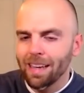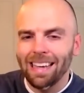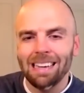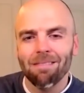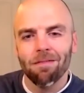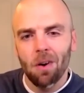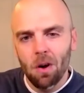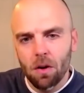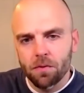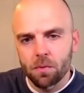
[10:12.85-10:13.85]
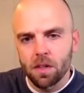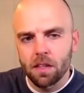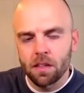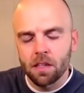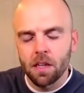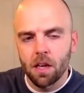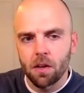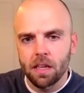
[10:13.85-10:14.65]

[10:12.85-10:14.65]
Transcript: get involved with, you know,